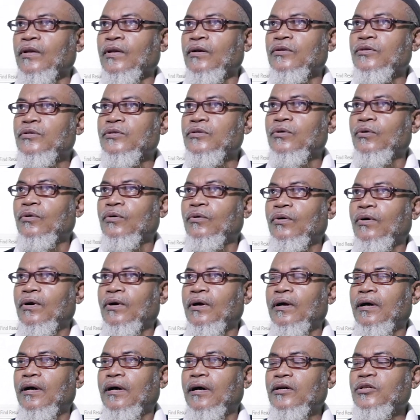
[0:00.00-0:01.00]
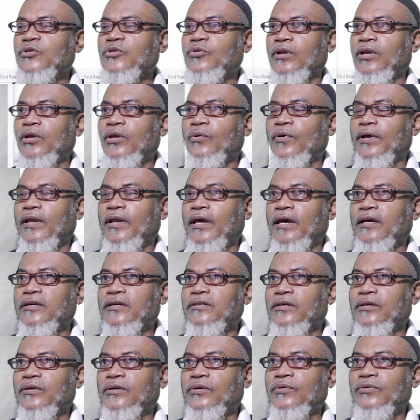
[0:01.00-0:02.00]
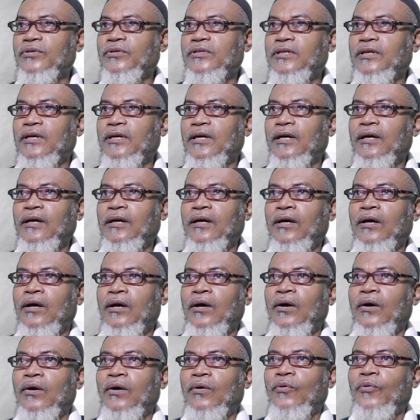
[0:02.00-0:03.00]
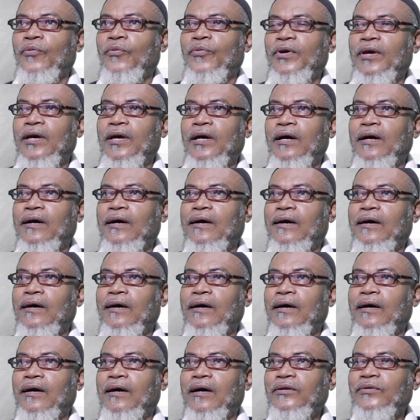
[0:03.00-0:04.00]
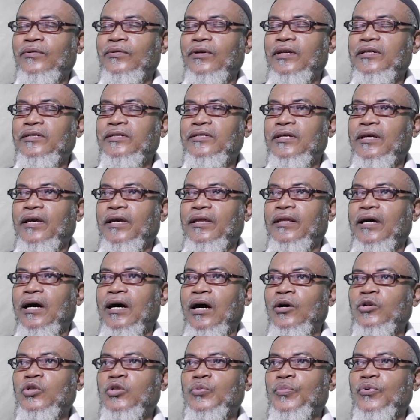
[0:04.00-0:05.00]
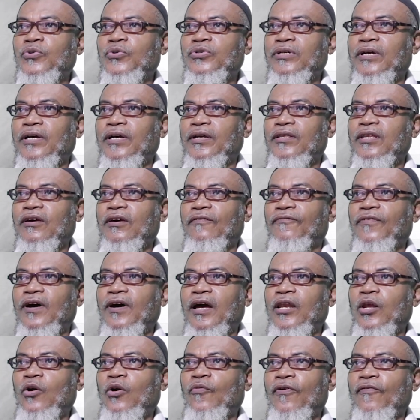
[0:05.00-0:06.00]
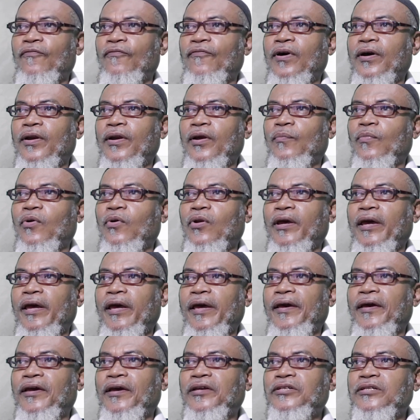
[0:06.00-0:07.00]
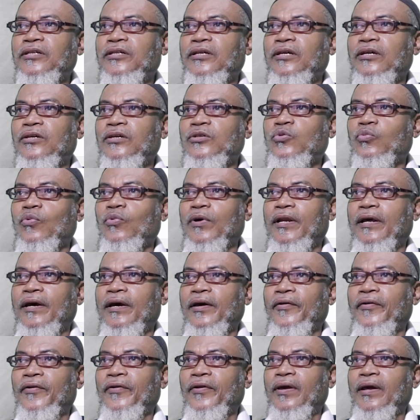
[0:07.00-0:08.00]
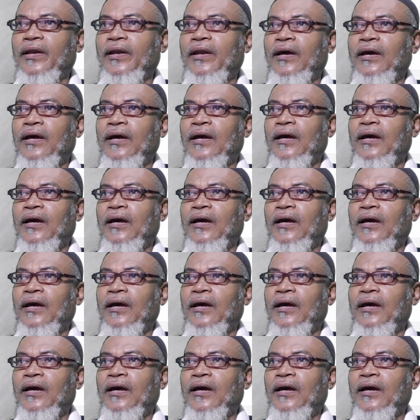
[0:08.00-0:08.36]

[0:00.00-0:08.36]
So actually when I execute here, we are actually seeing the output. The value of a variable age is 100